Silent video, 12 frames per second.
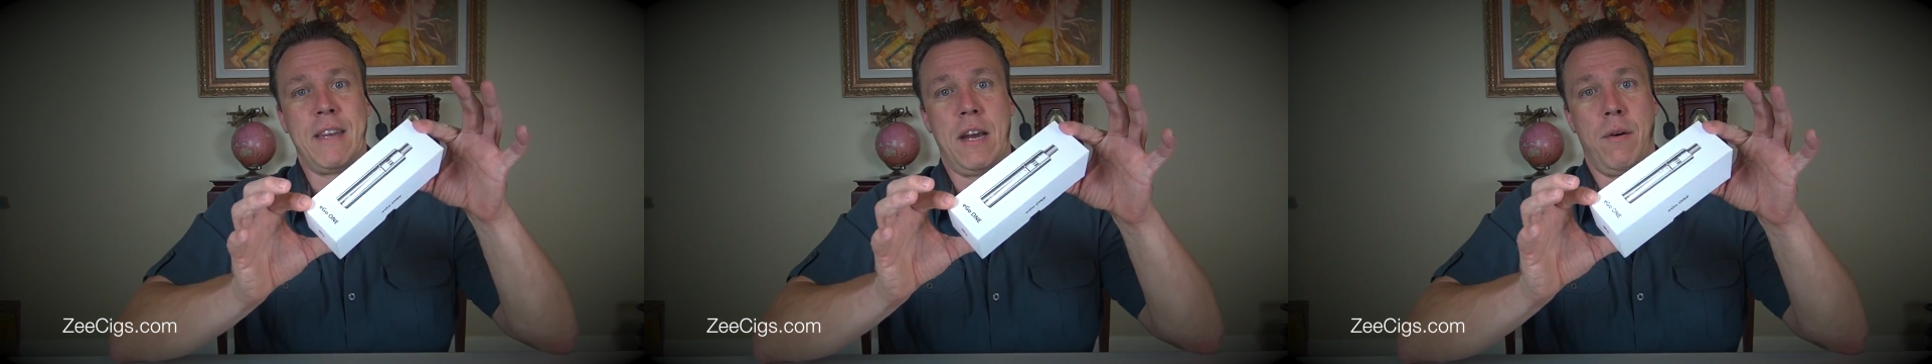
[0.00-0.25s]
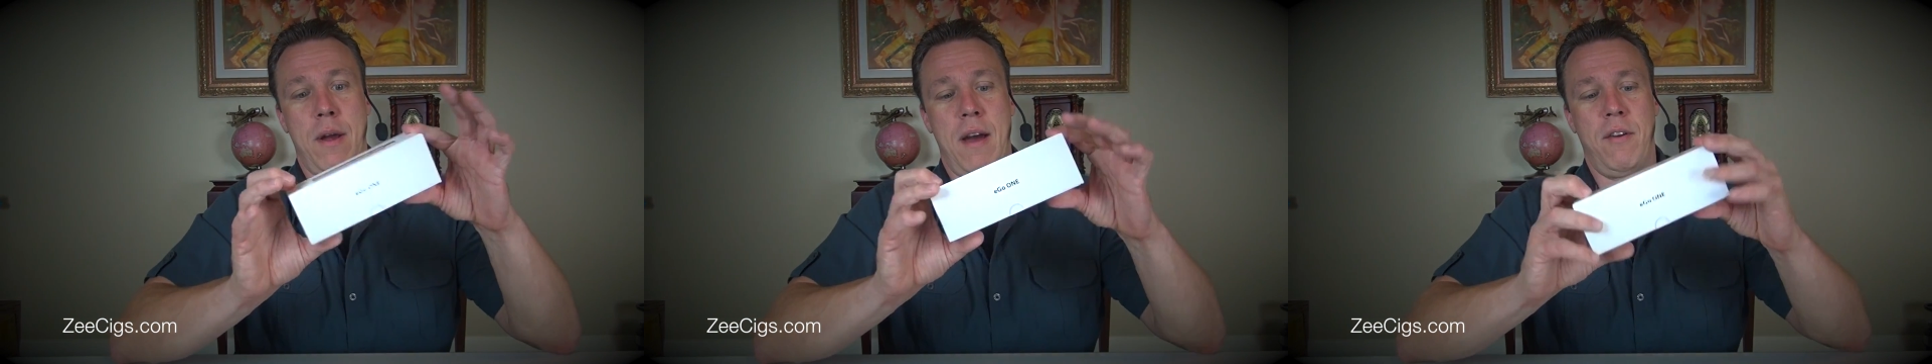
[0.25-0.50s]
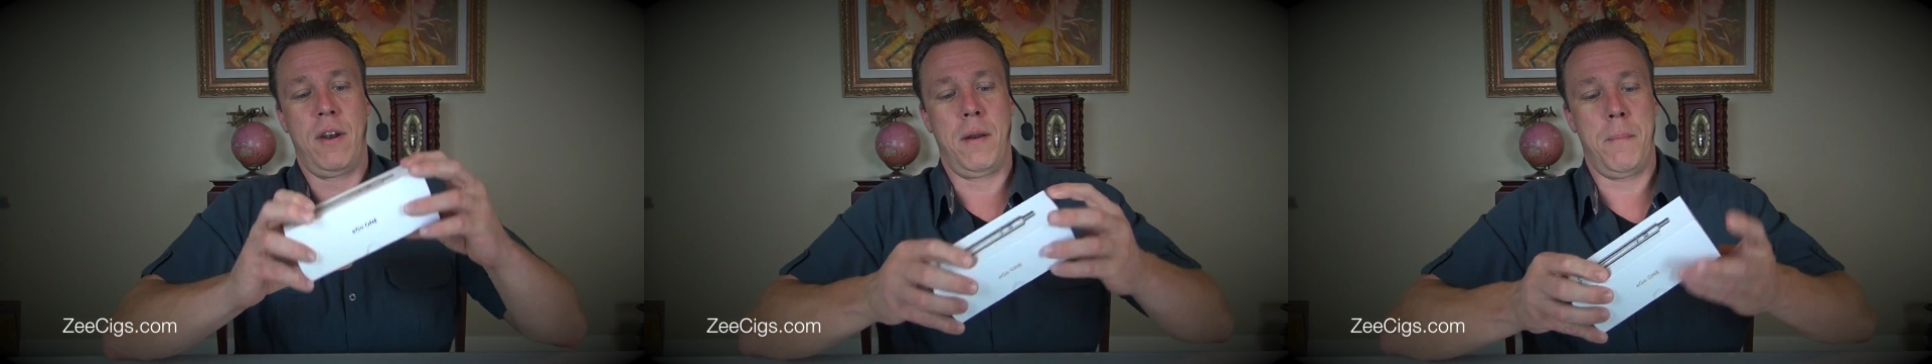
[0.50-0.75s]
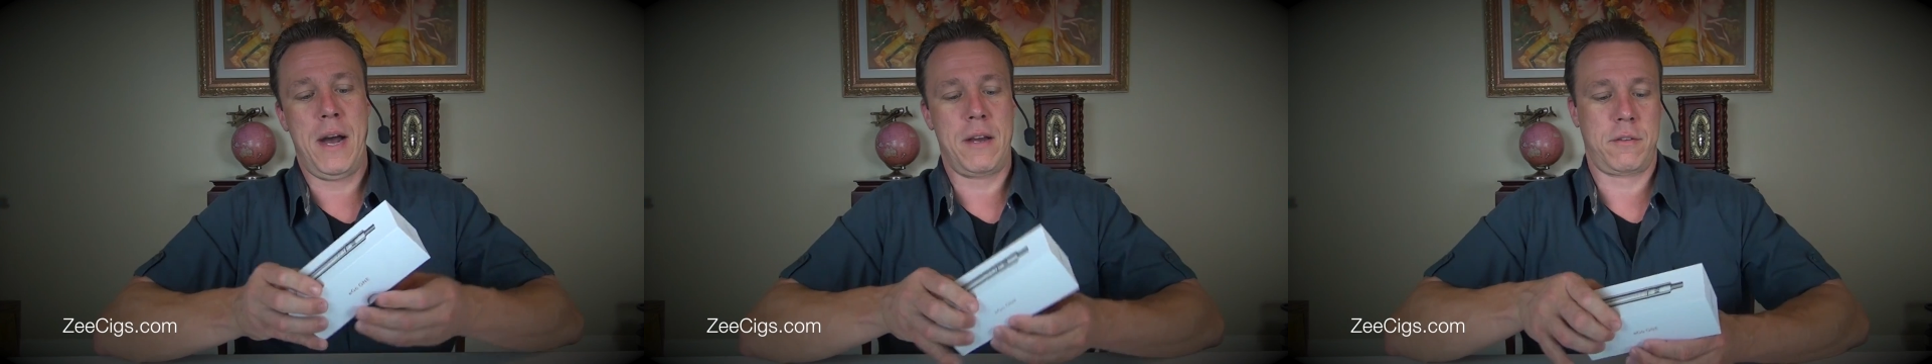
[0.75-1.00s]
Here we have it in
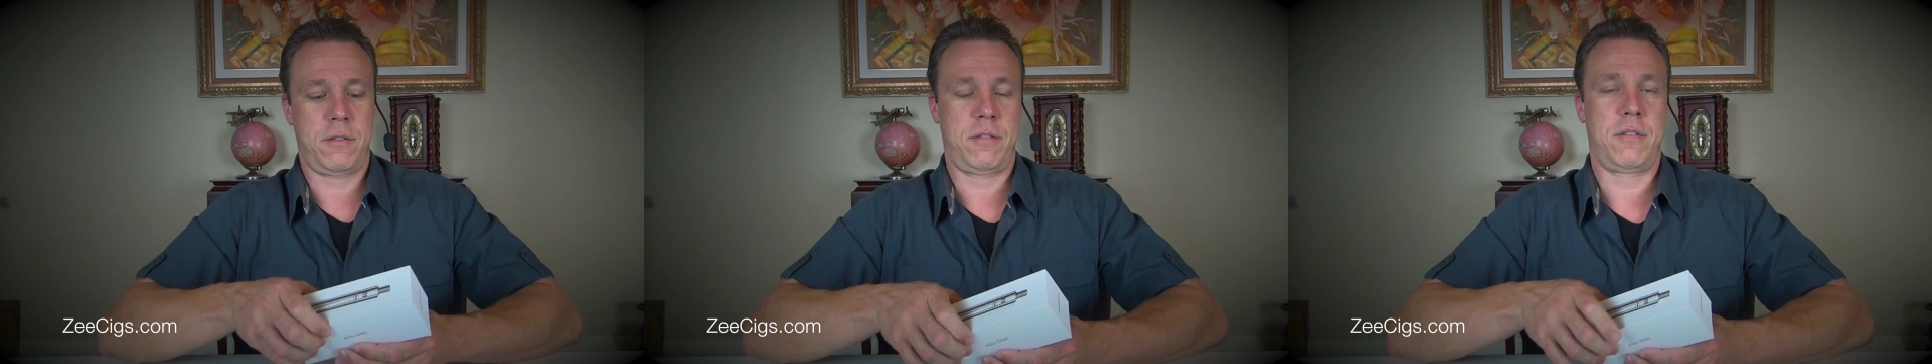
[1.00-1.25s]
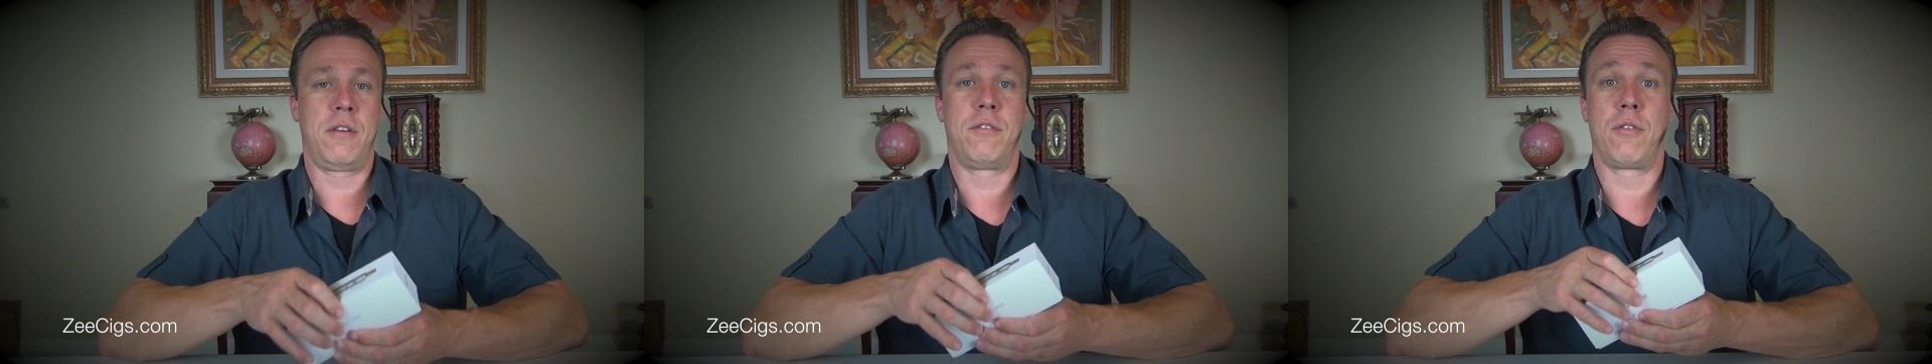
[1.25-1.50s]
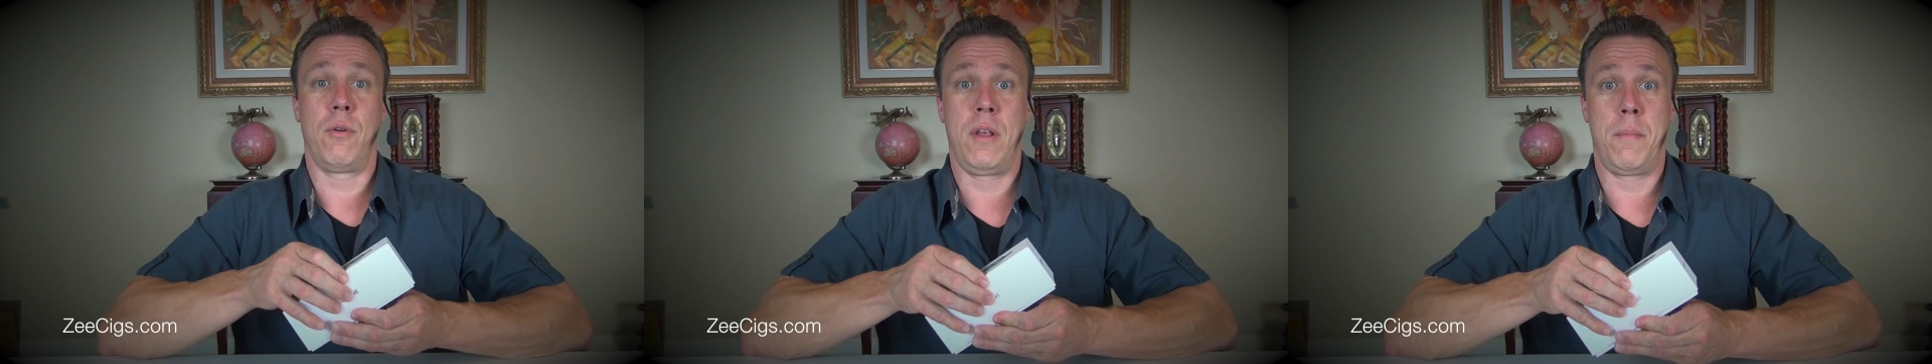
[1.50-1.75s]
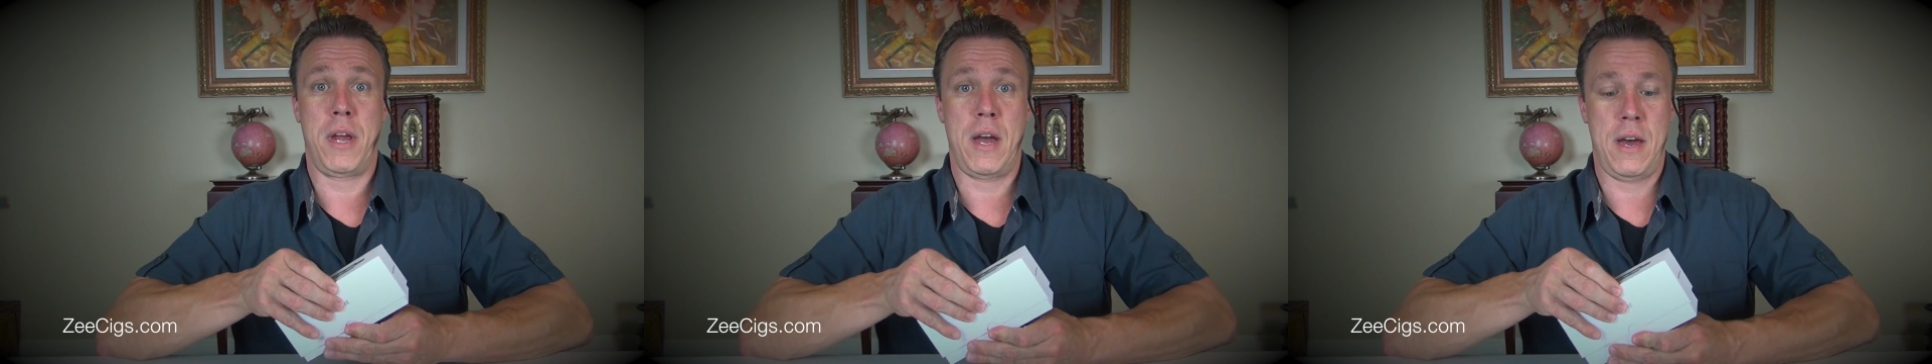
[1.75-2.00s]
the box, so
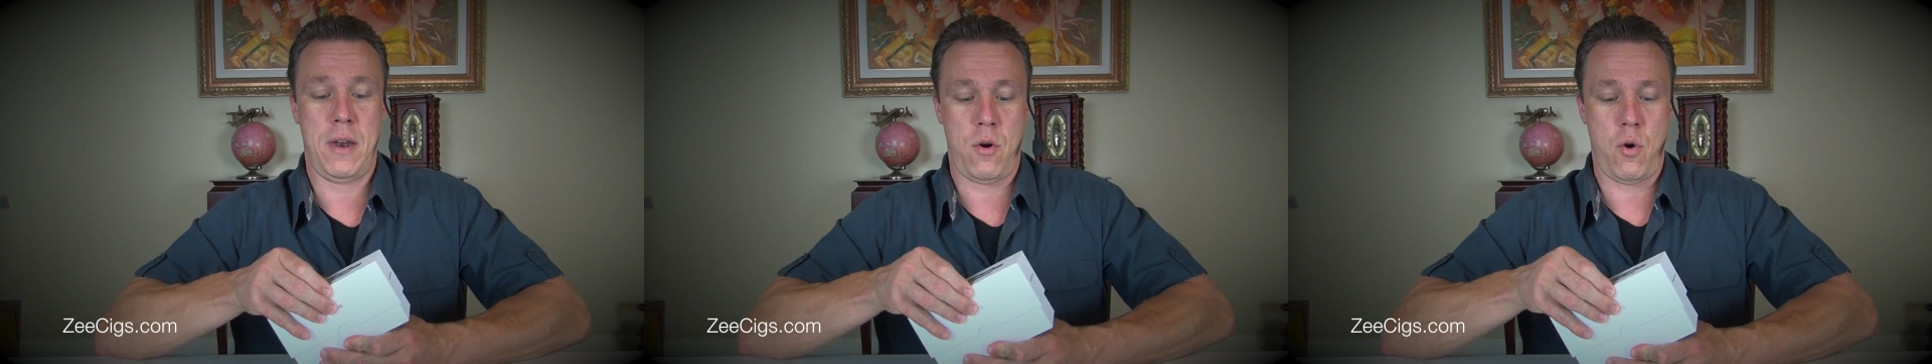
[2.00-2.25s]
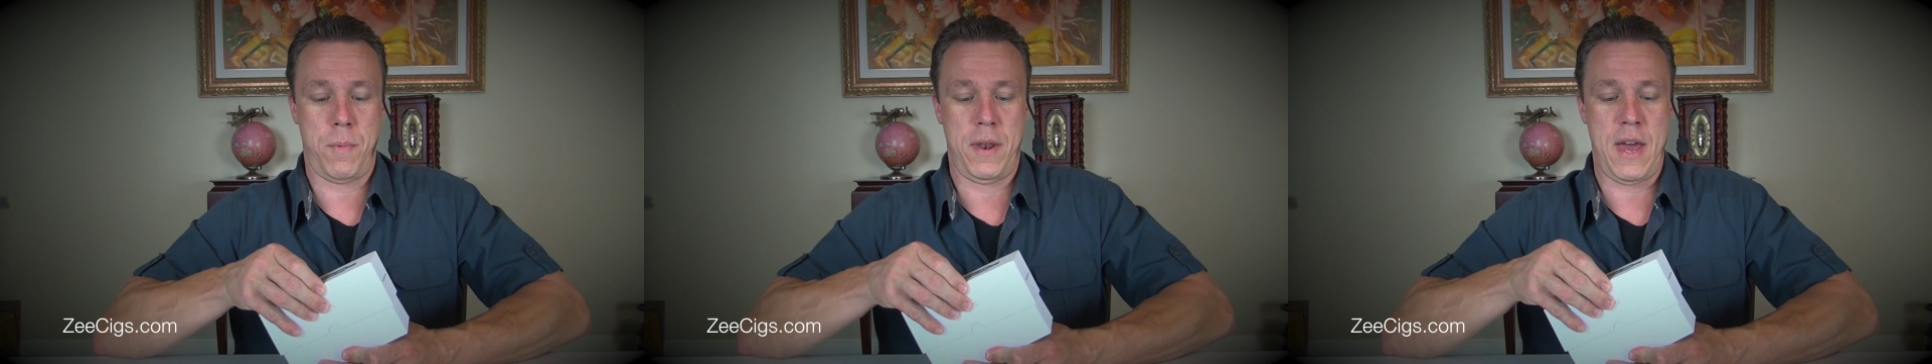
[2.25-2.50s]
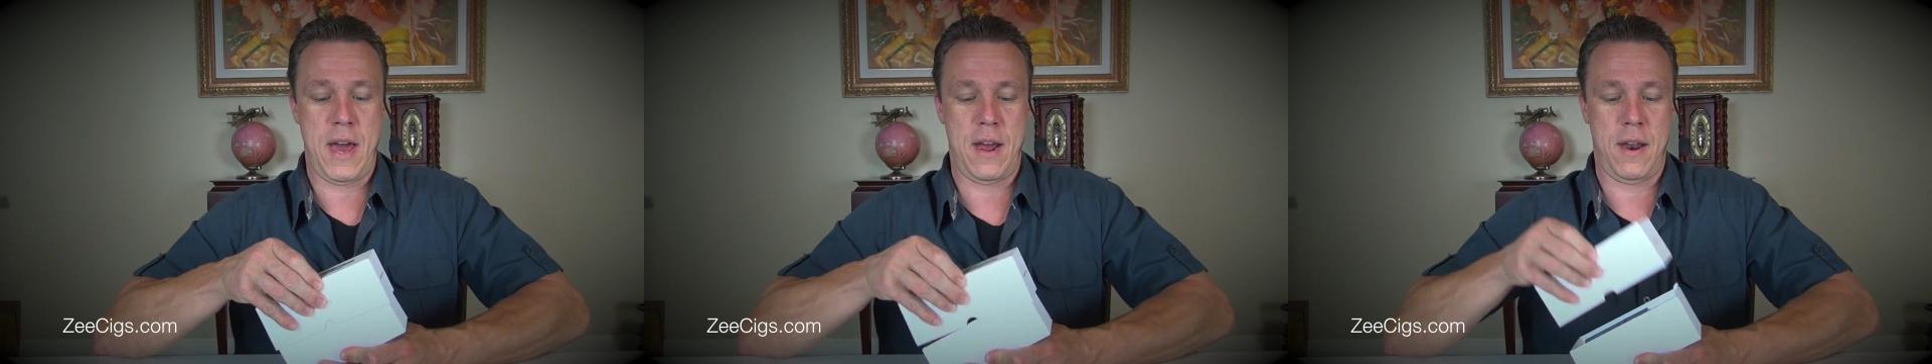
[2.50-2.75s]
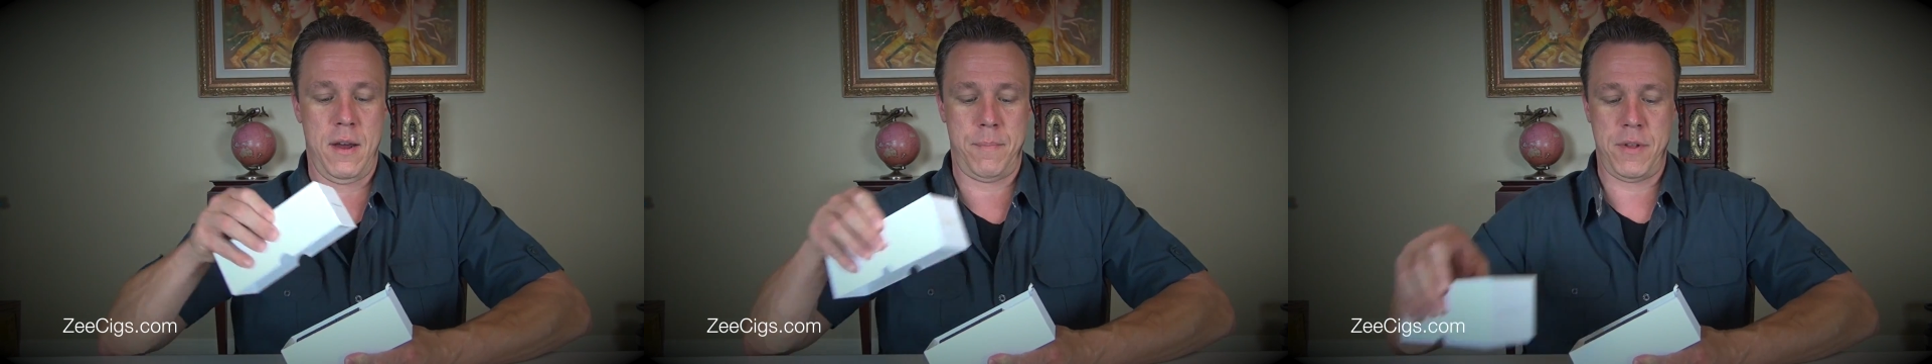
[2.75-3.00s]
let me open that
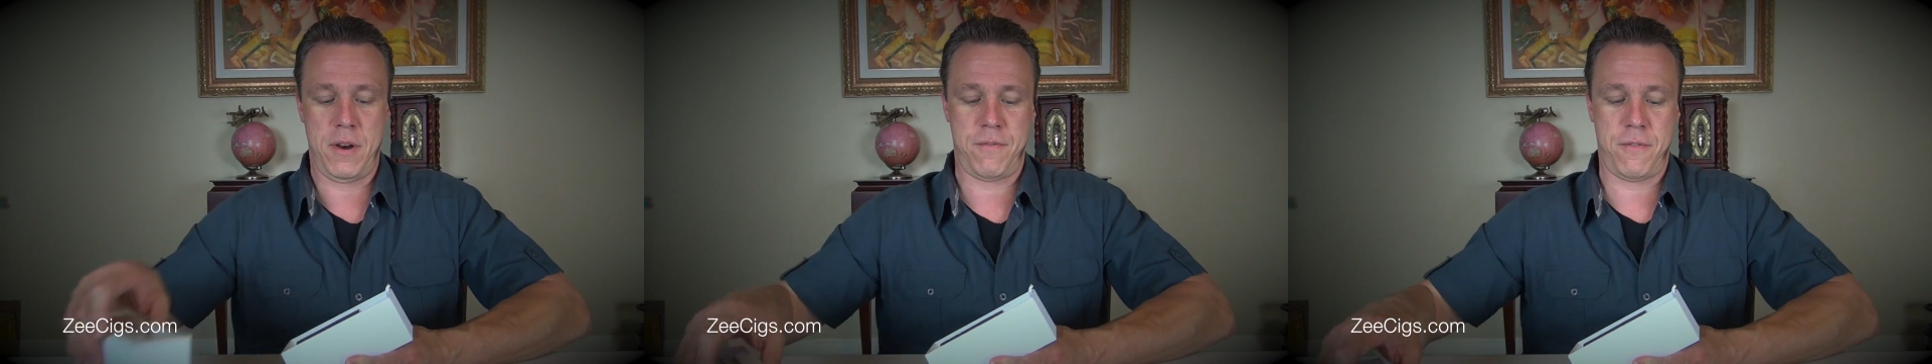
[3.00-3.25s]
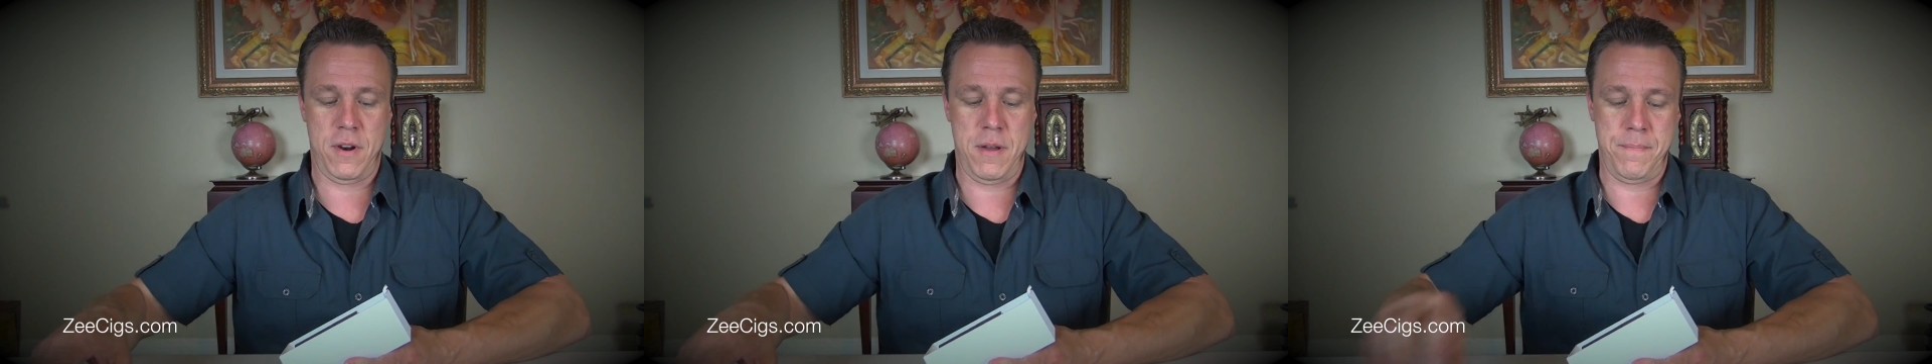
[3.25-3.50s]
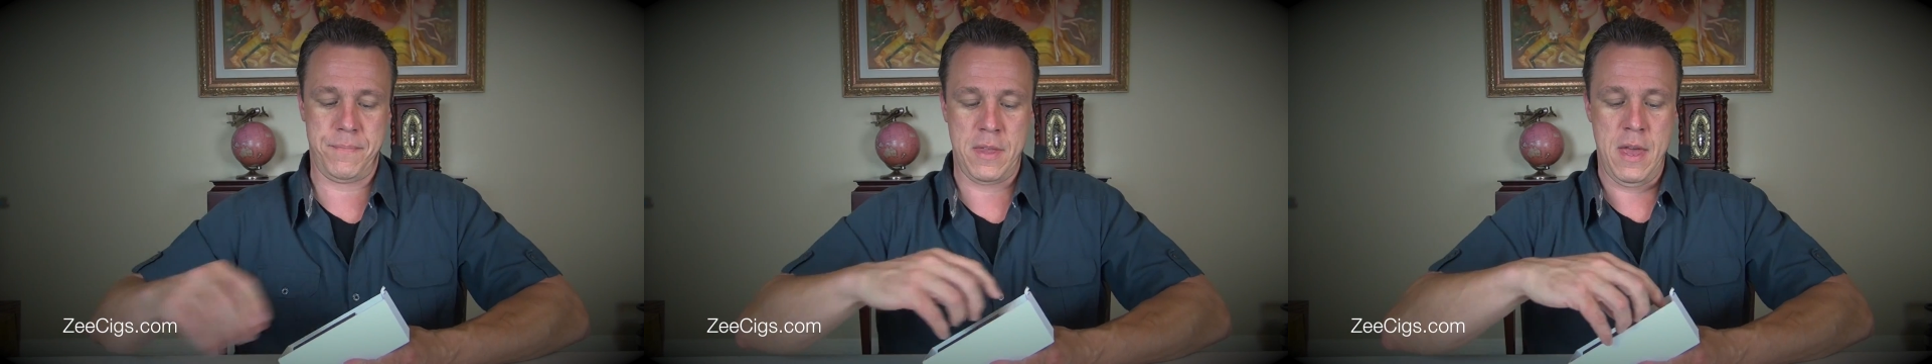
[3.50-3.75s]
on up there for you.